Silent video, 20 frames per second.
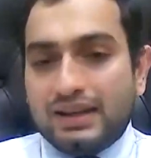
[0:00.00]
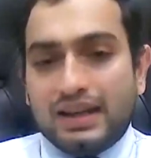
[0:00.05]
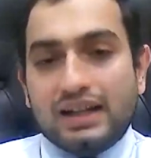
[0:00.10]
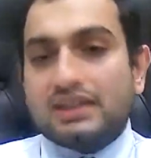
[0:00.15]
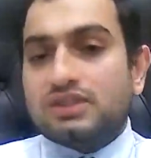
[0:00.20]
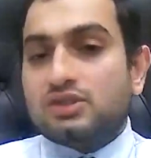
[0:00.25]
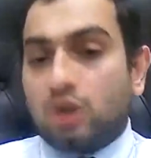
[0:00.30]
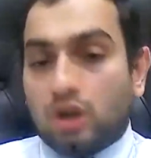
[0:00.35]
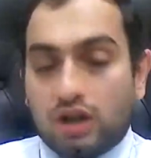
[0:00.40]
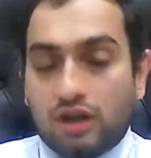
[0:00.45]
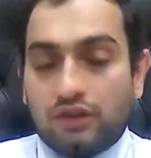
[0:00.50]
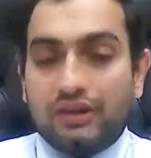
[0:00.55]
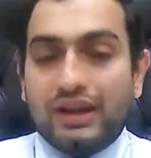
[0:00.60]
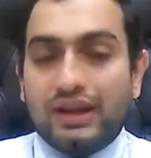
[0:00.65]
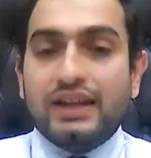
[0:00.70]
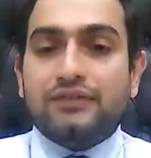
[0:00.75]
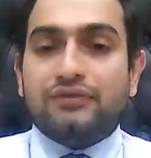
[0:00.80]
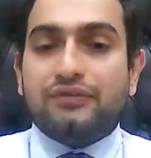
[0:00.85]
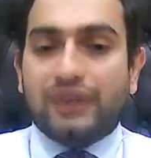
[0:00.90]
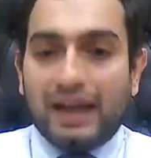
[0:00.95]
That is not a
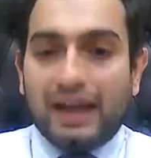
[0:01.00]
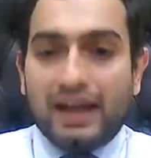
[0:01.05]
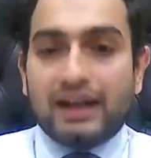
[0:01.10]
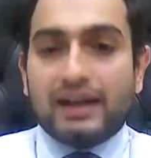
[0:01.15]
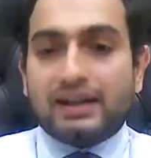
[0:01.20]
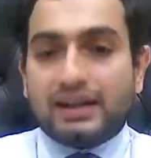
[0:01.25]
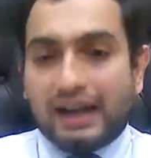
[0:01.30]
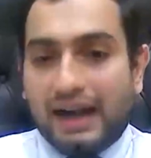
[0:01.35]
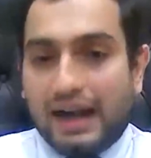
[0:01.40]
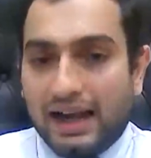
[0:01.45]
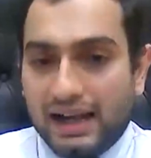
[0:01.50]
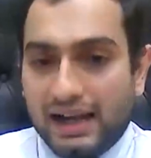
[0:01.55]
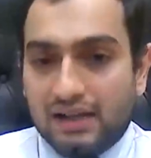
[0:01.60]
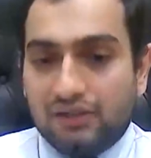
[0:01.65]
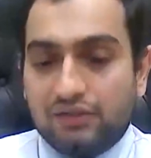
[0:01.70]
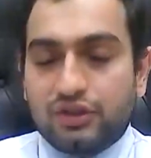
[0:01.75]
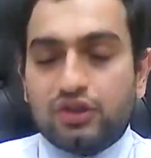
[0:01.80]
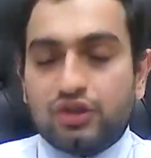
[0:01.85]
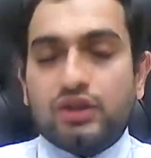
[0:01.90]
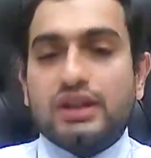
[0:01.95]
very fair trial,
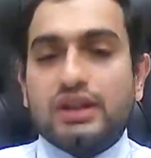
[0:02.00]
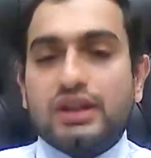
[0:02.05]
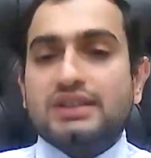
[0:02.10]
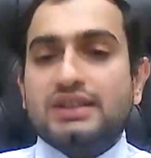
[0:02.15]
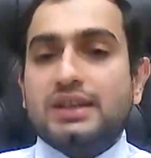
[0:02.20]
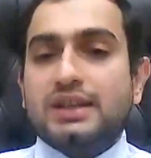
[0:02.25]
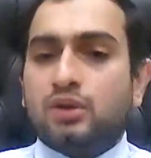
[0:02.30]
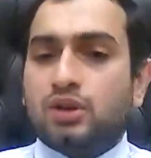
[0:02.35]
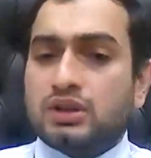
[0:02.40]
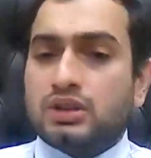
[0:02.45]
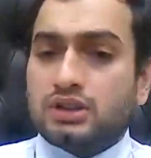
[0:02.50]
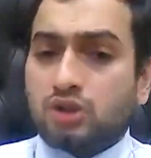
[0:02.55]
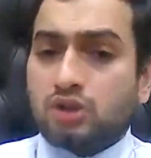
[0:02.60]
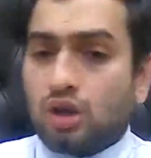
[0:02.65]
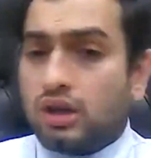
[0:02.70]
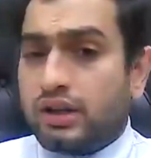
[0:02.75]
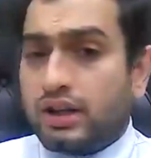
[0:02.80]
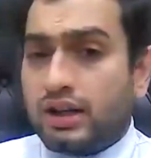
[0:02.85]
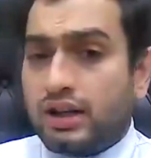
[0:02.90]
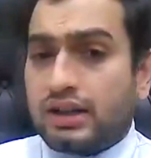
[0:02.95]
which you can say, because there's
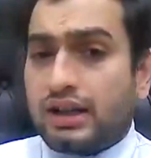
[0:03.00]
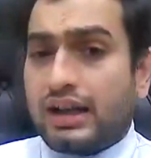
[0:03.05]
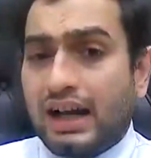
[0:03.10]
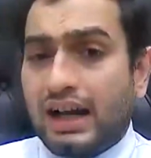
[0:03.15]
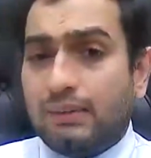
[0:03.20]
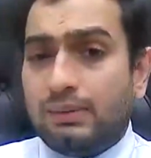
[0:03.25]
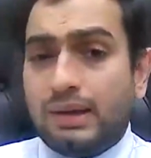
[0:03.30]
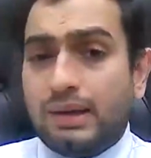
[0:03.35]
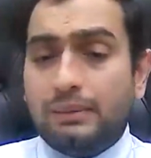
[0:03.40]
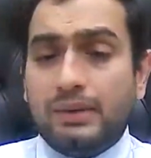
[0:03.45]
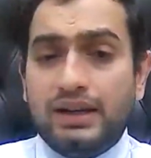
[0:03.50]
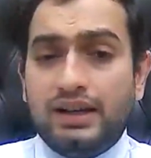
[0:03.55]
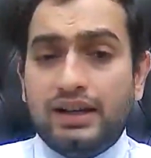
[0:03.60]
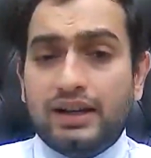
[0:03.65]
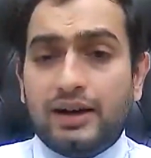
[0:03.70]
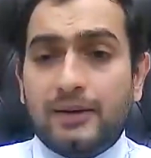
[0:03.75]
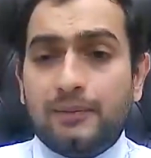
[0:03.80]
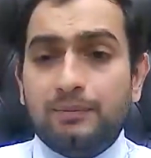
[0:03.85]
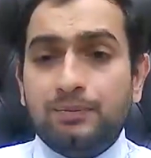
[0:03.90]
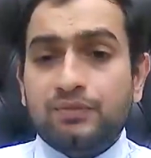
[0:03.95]
already a trial by
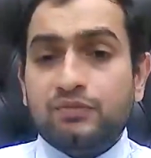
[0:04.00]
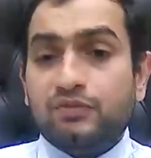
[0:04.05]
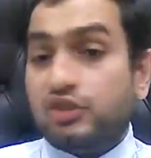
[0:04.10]
media,